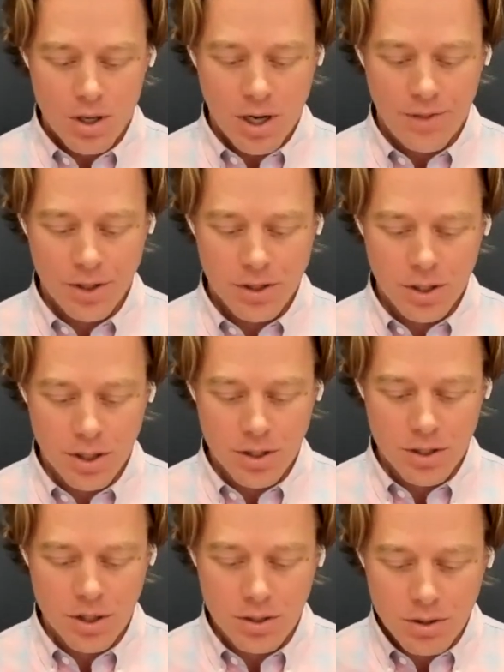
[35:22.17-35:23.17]
I think the
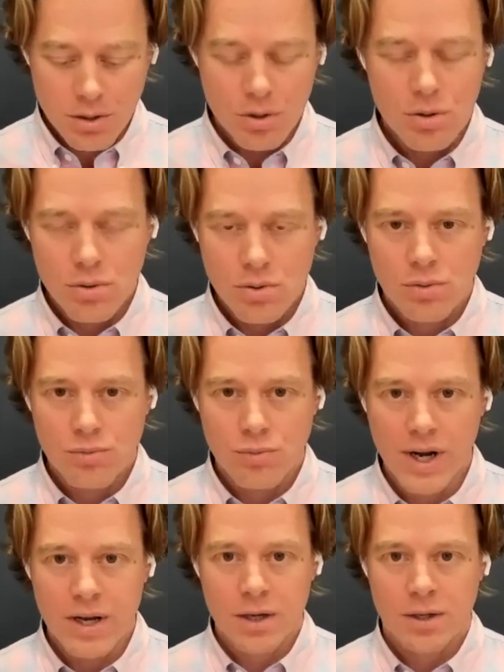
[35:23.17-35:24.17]
the new
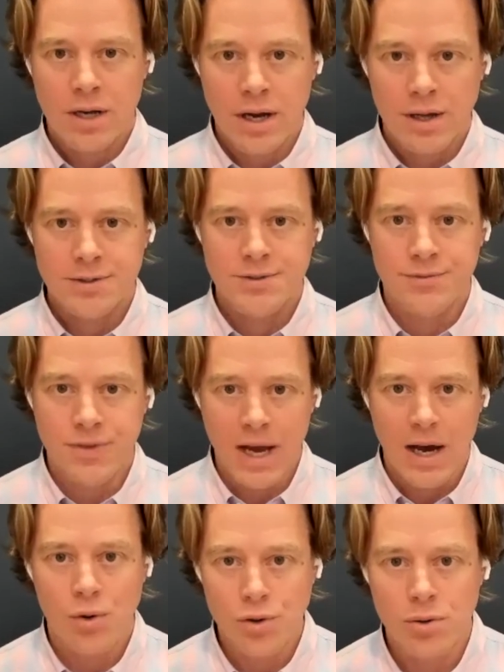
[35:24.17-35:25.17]
recognized
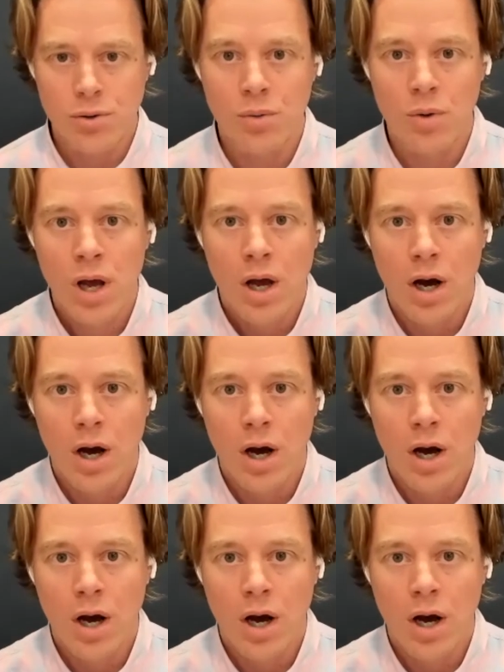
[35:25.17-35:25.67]
value